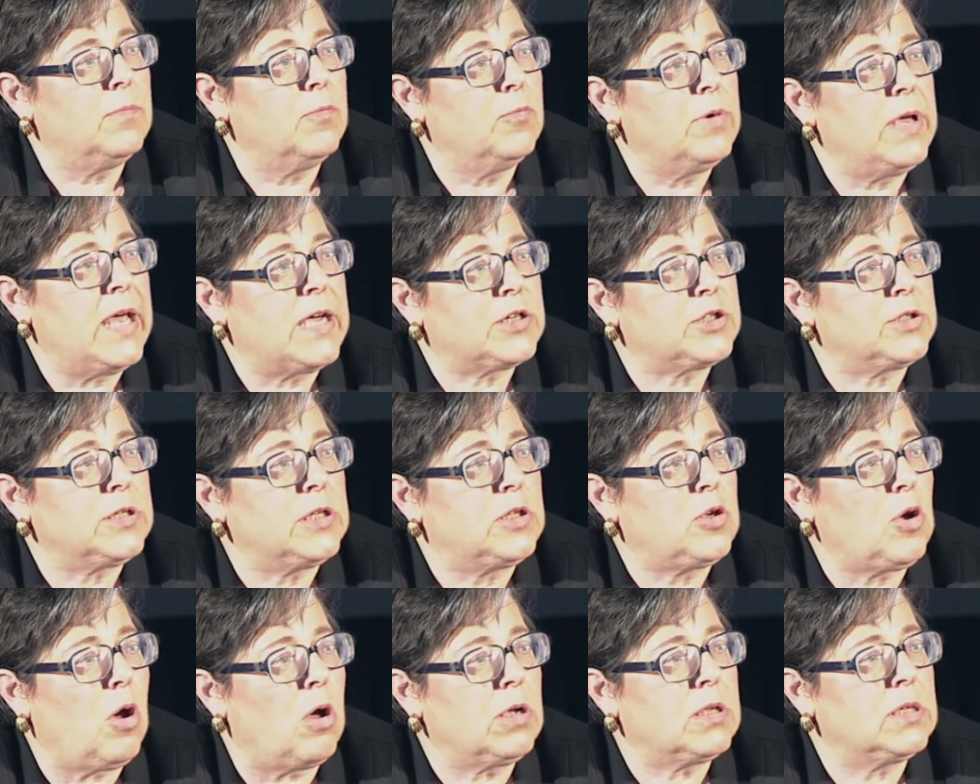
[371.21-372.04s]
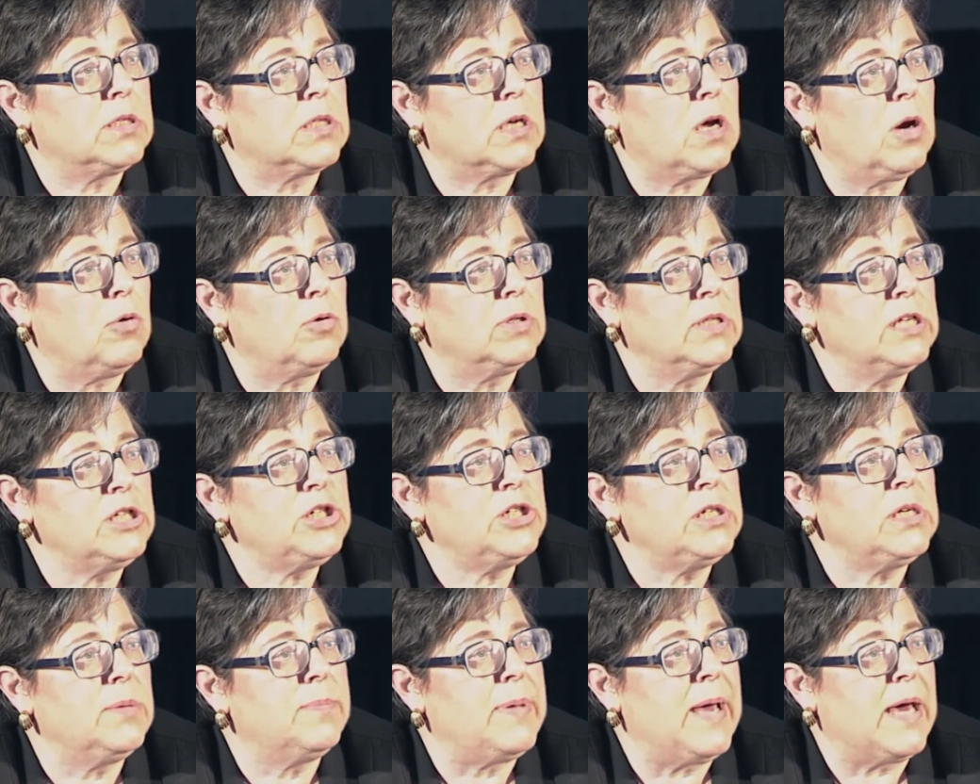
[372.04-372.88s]
we actually talked to the
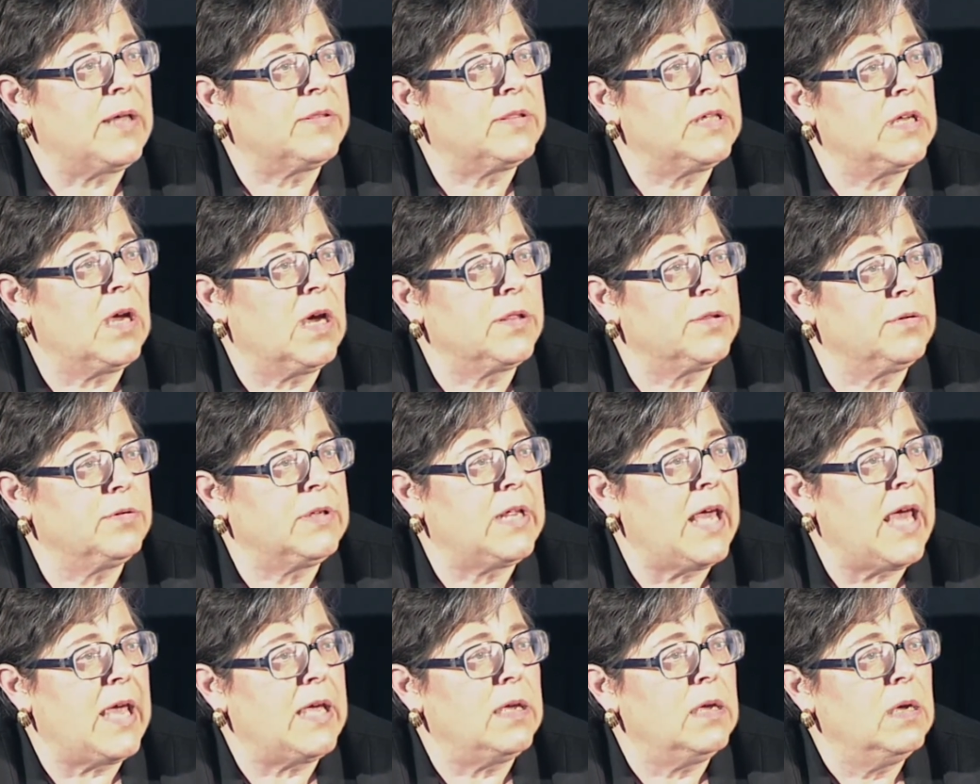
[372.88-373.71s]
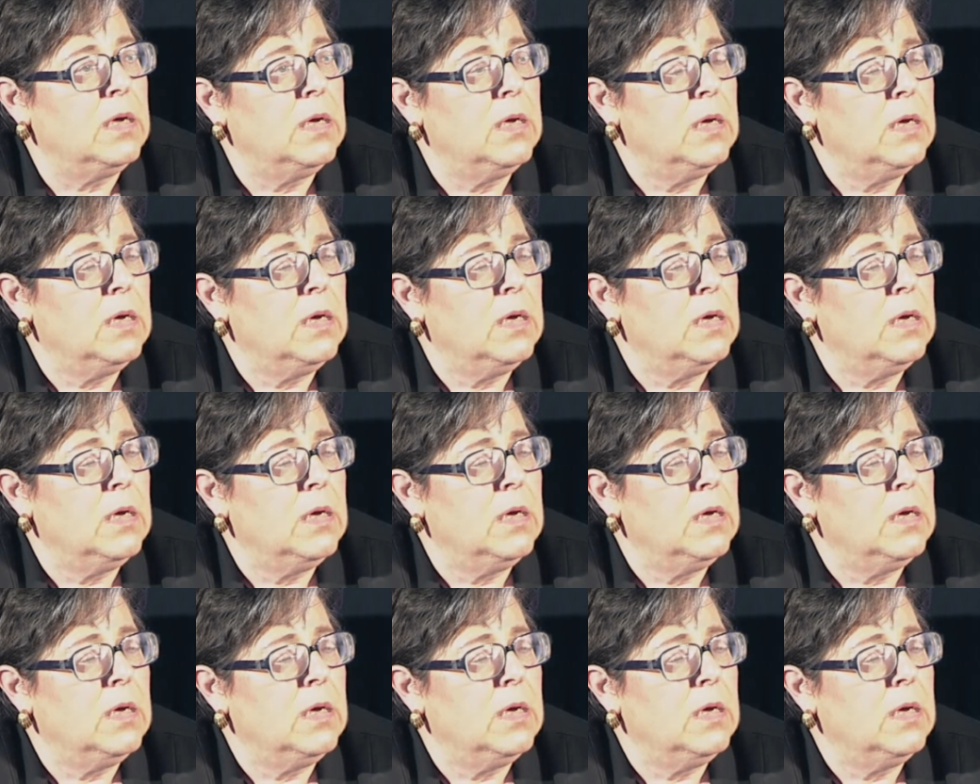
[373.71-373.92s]
coalition about the other day.